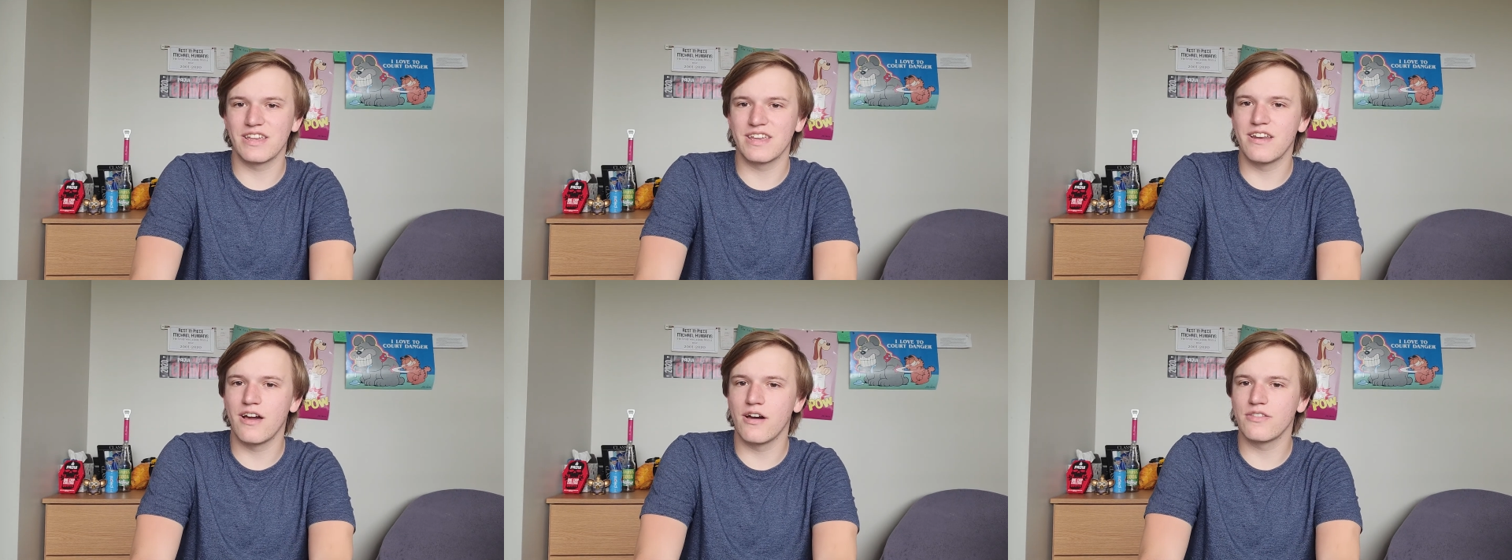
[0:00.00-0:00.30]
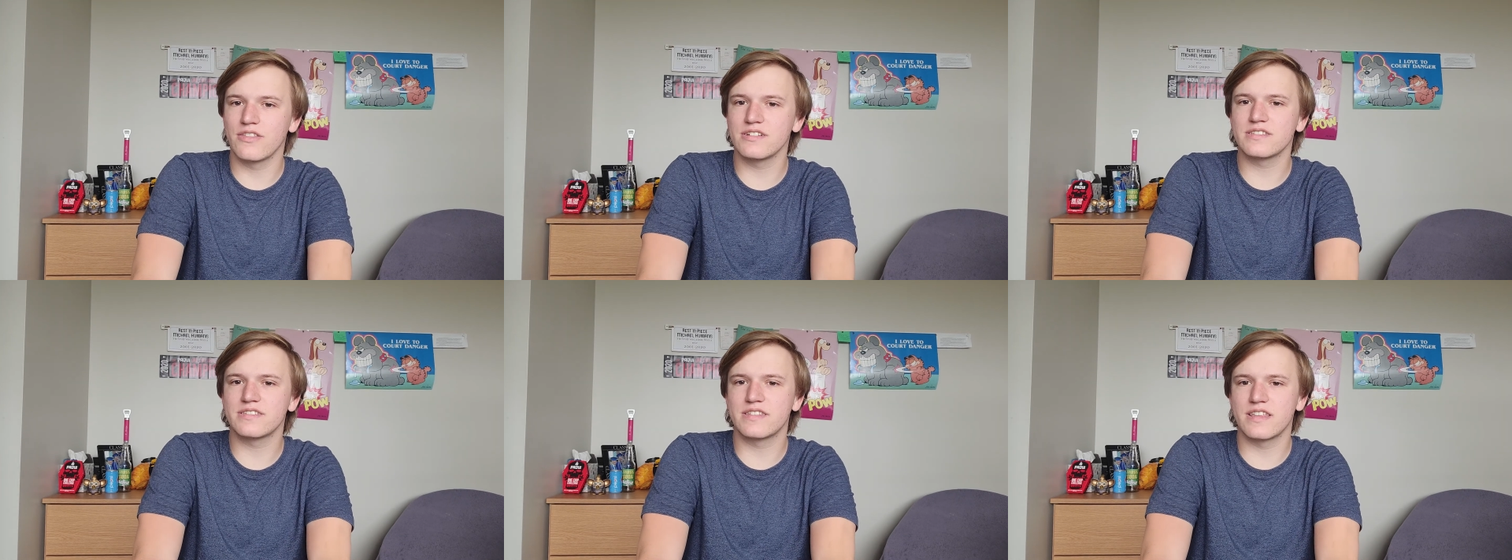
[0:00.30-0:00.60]

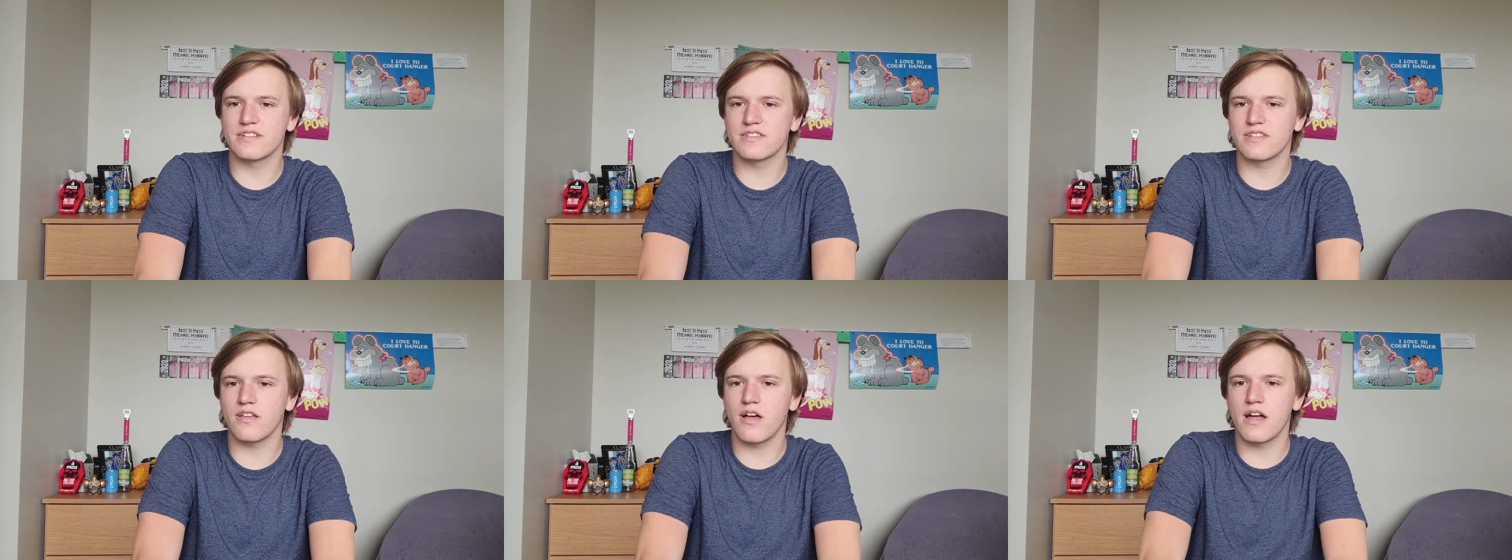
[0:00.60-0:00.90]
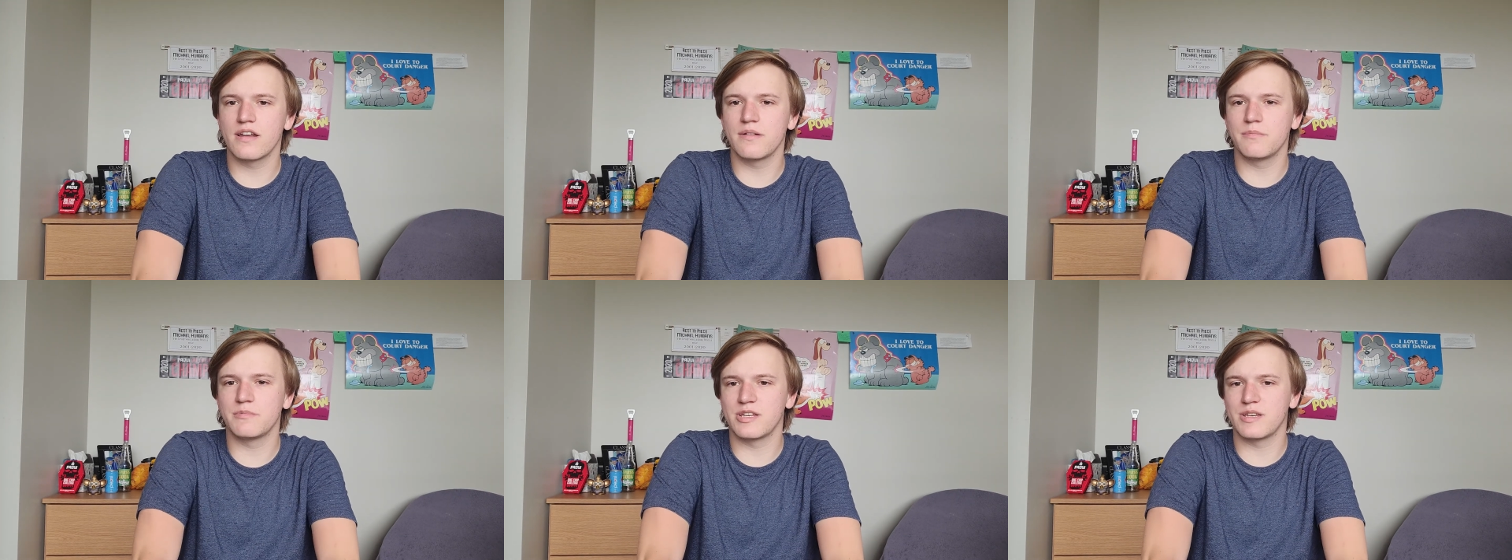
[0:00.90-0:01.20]
there's a
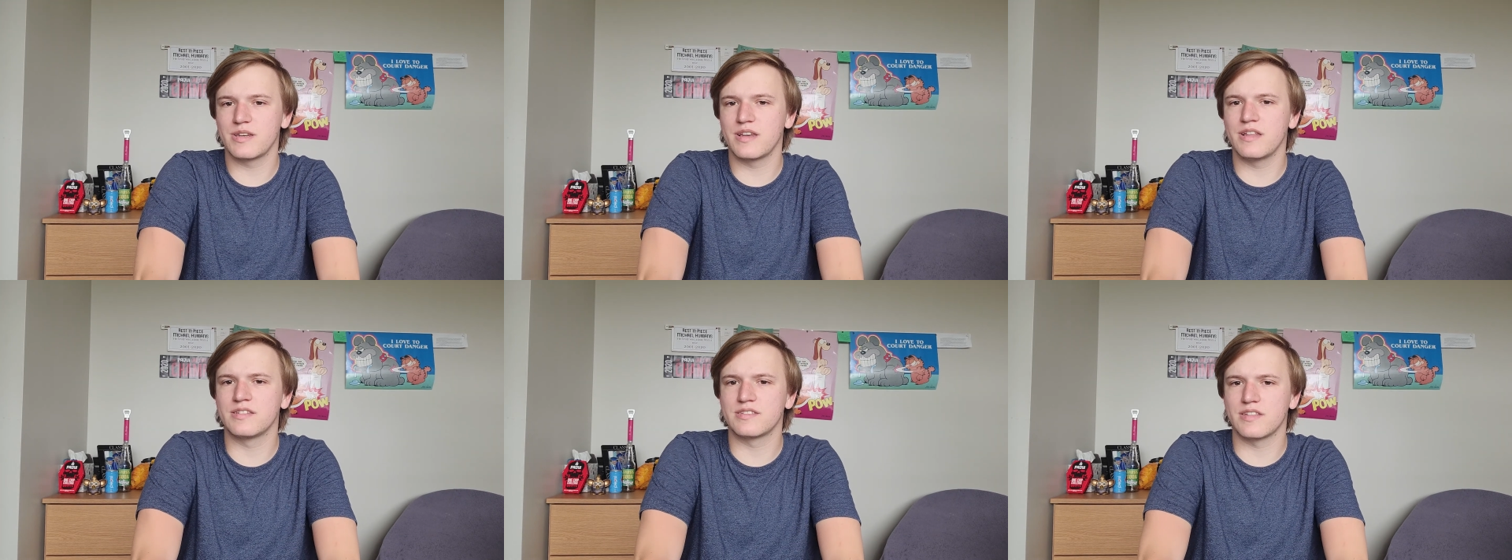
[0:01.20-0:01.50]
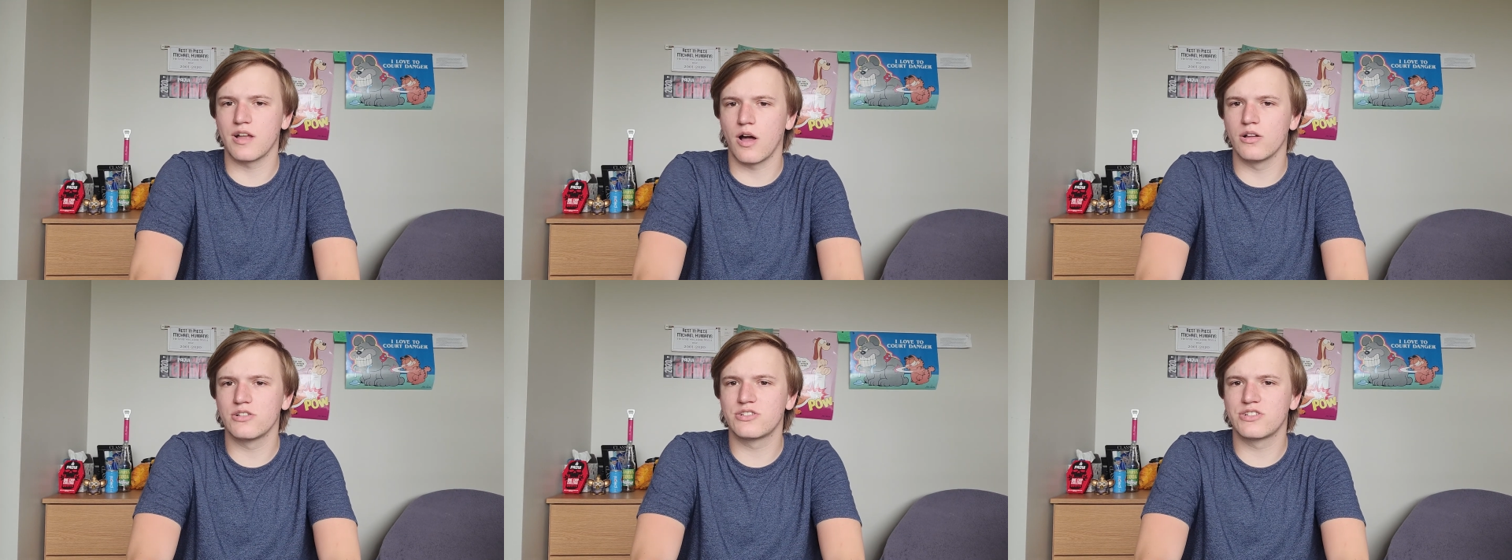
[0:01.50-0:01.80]
lot of
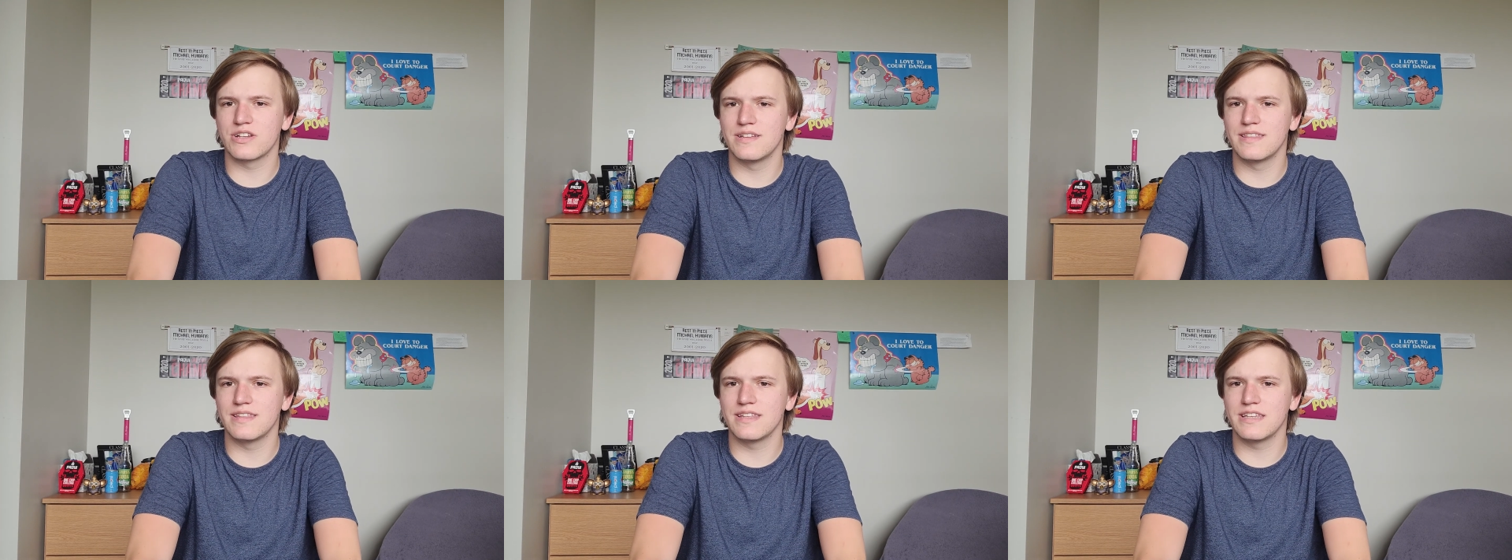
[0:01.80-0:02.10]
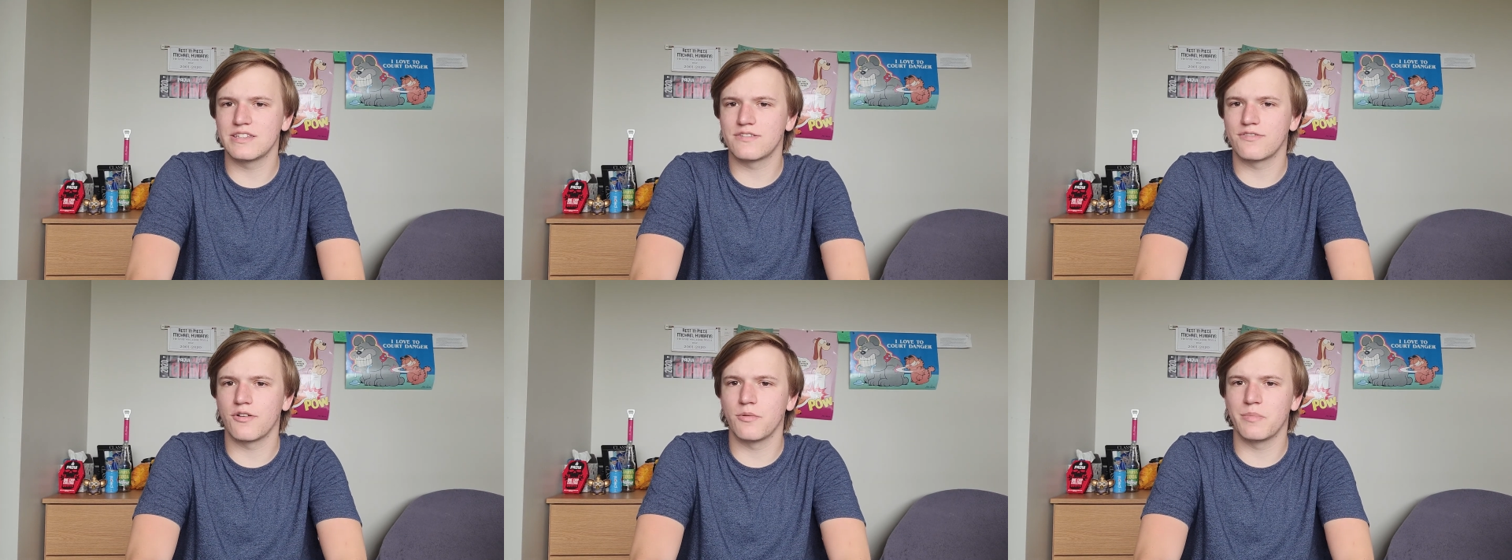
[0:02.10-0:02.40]
nostalgia in
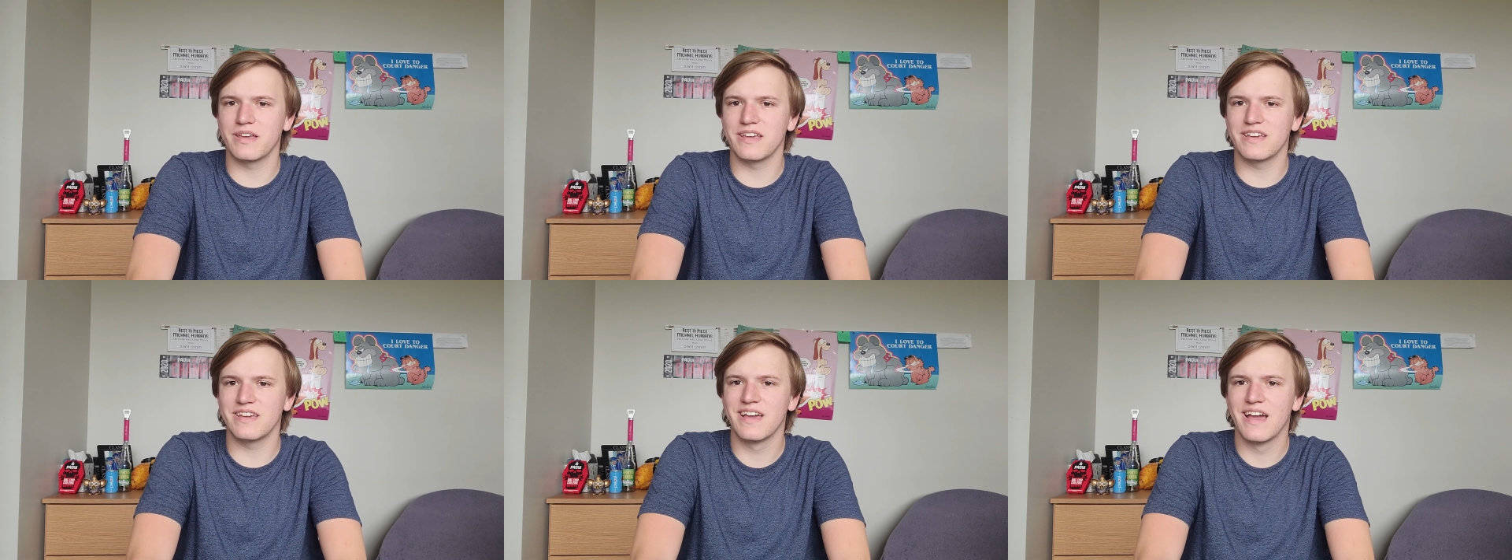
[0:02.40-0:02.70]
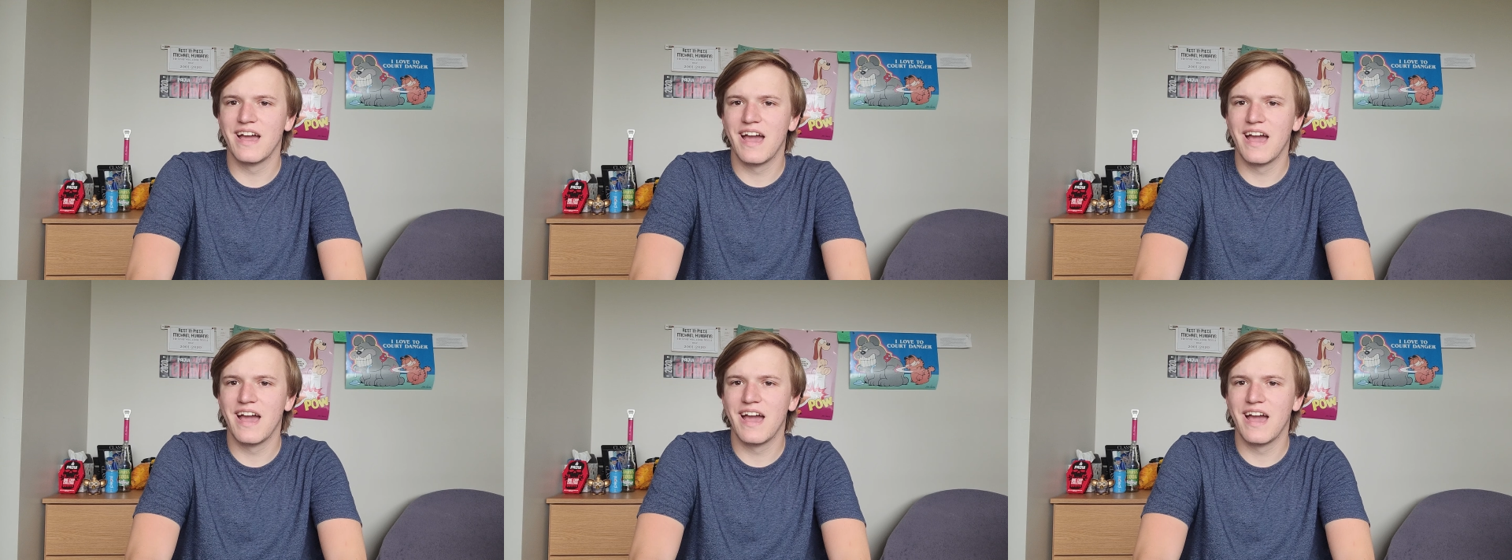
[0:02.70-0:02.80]
these for me.